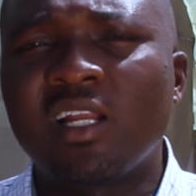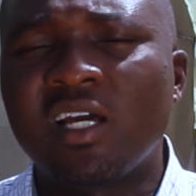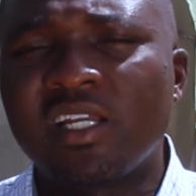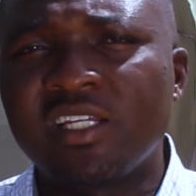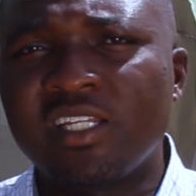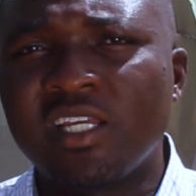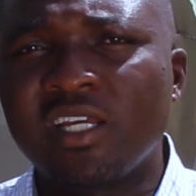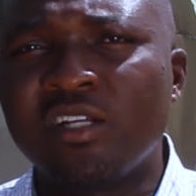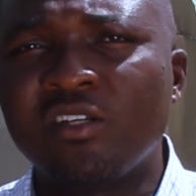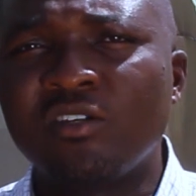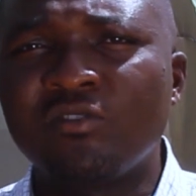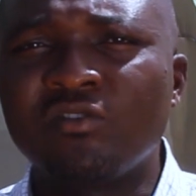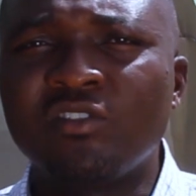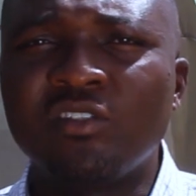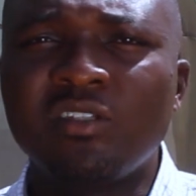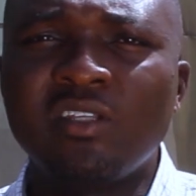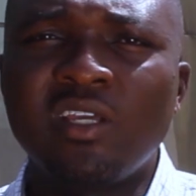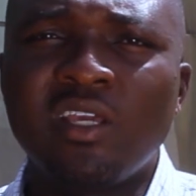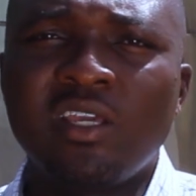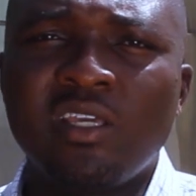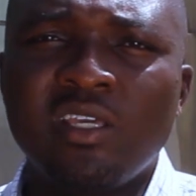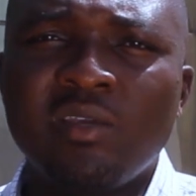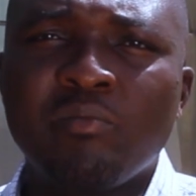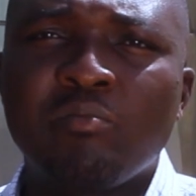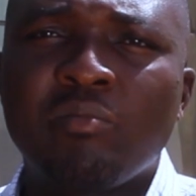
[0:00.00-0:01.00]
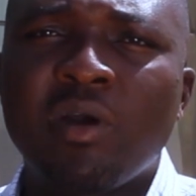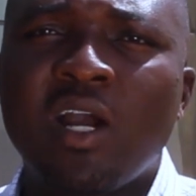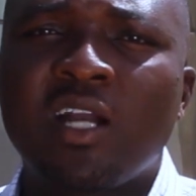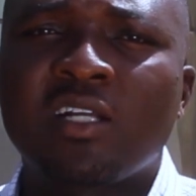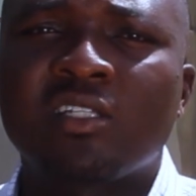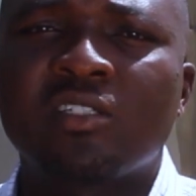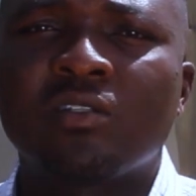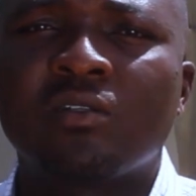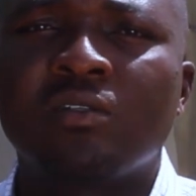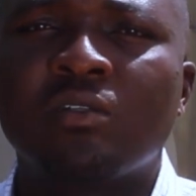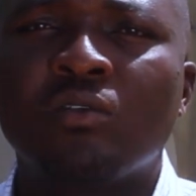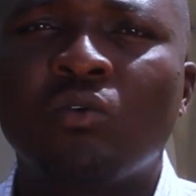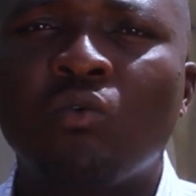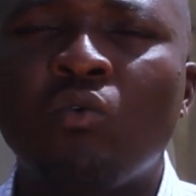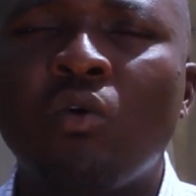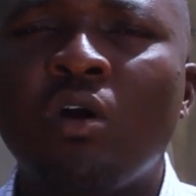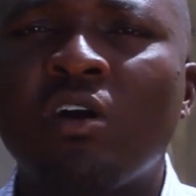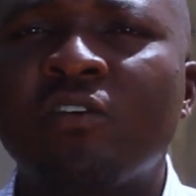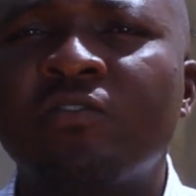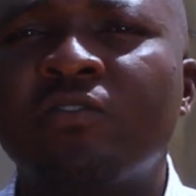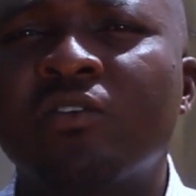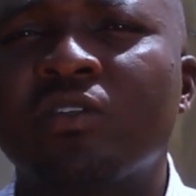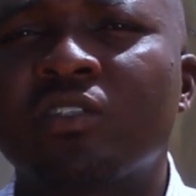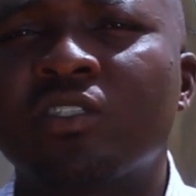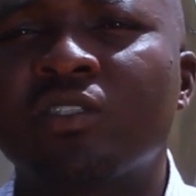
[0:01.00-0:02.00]
at the end of the day, it impacts on the
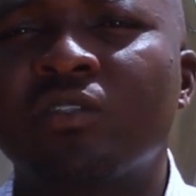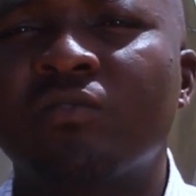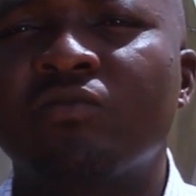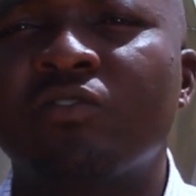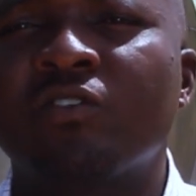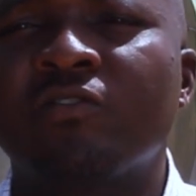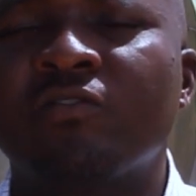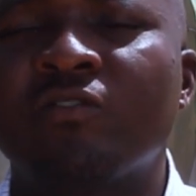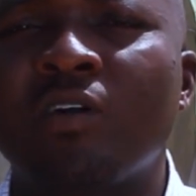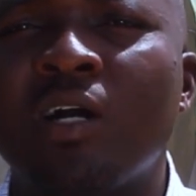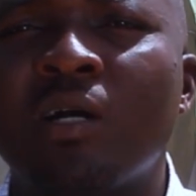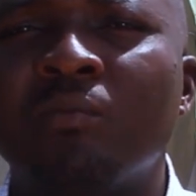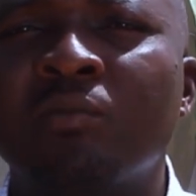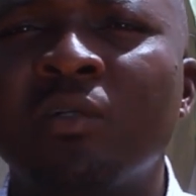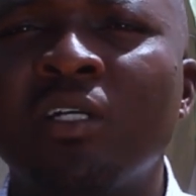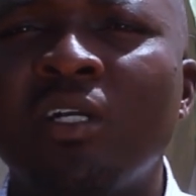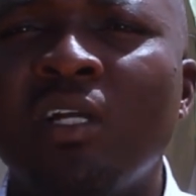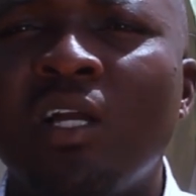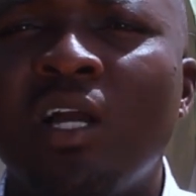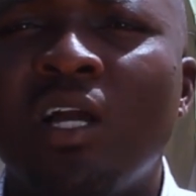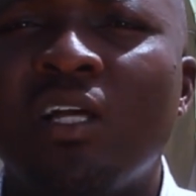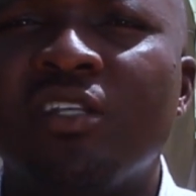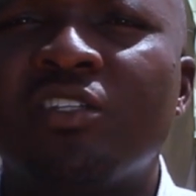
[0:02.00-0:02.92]
workforce of the farm.